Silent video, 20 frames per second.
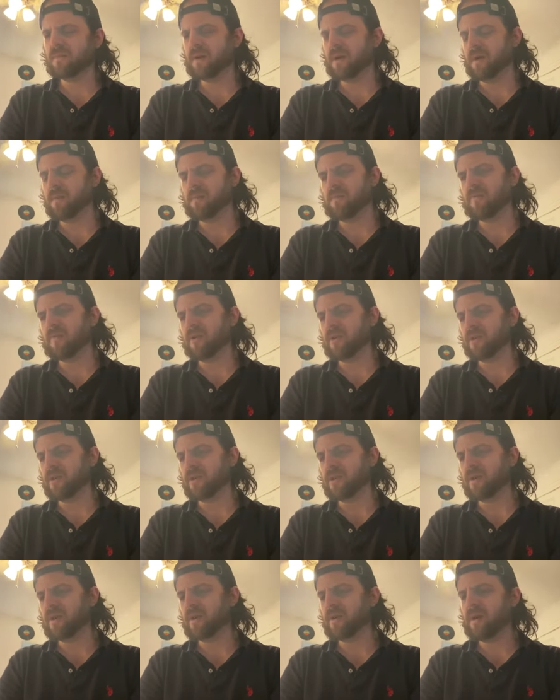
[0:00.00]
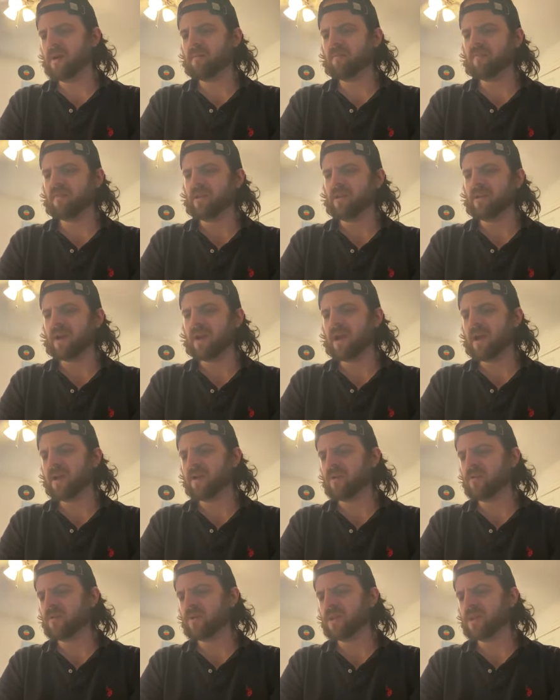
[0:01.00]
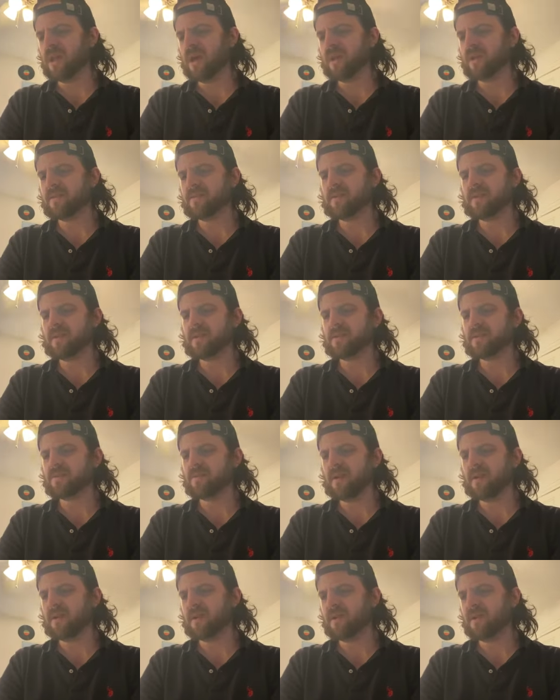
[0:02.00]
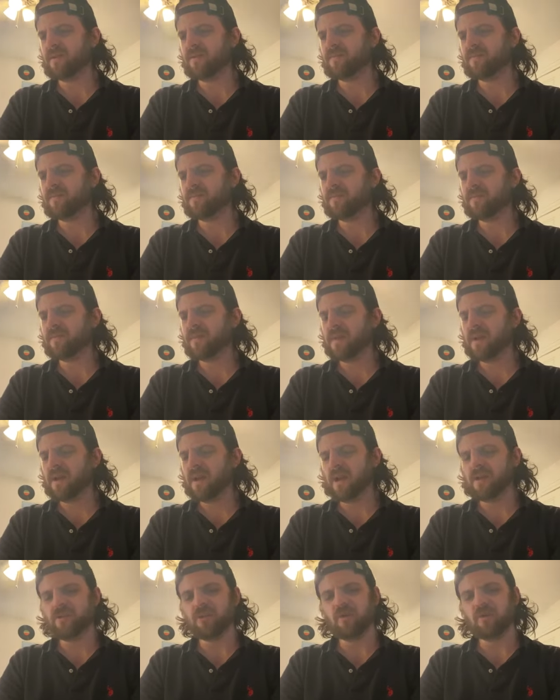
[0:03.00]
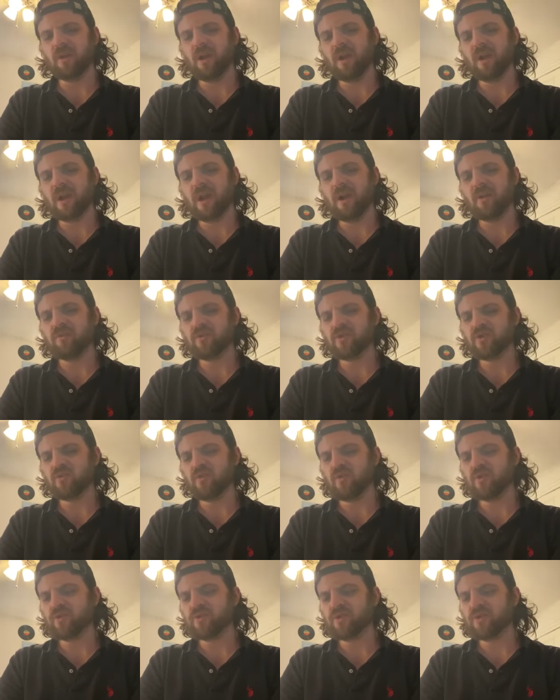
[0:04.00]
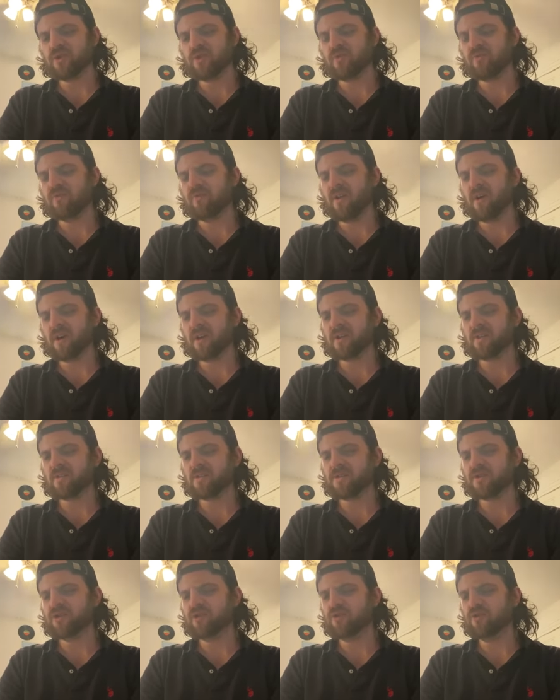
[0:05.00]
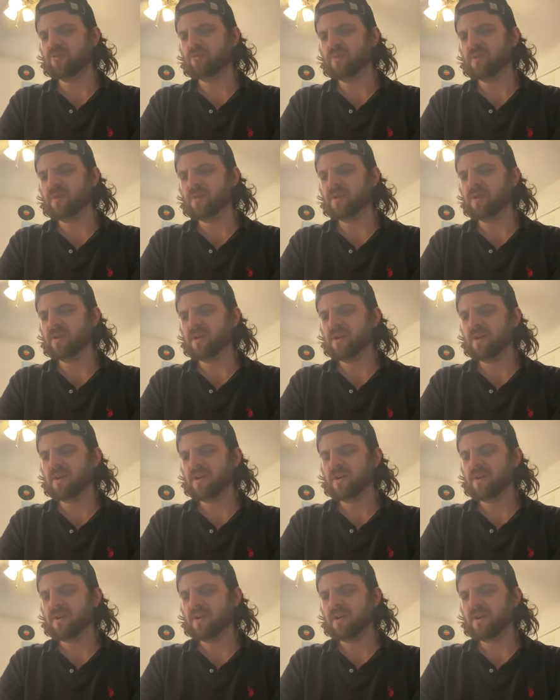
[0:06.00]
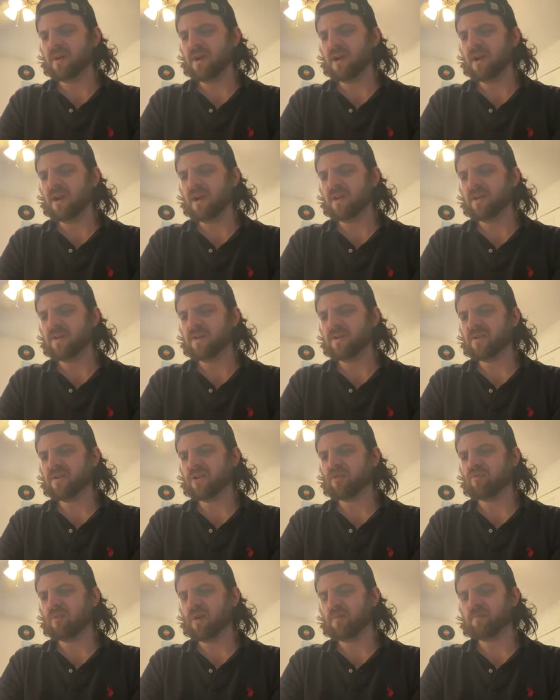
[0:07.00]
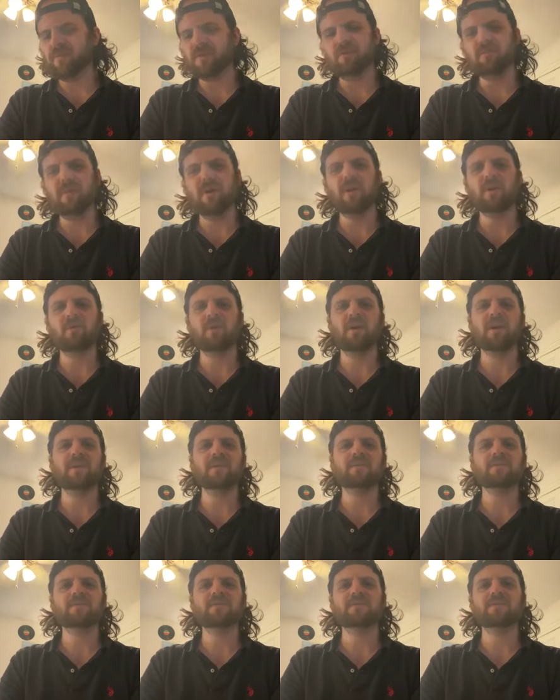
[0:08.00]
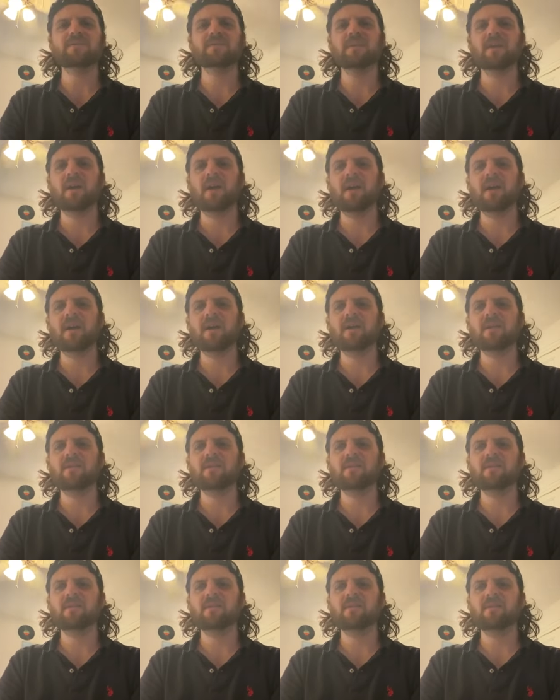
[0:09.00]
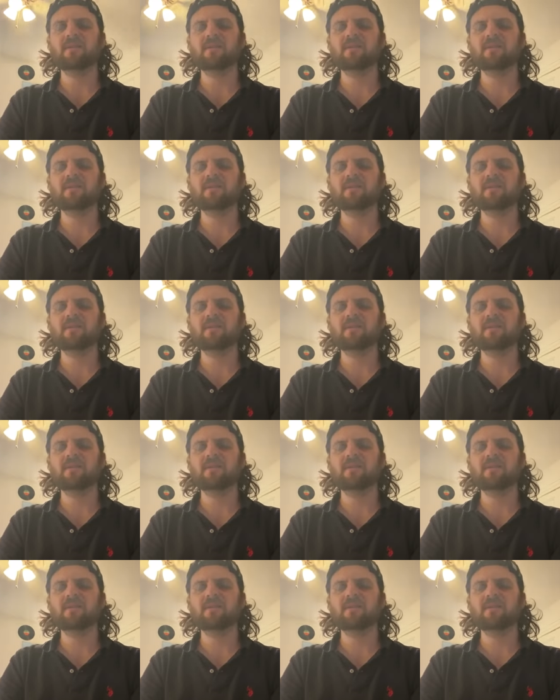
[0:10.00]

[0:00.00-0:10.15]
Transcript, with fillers: I'm very I'm very angry with a lot of things right now I don't like how this world's so fucking stupid and corrupt in many ways. And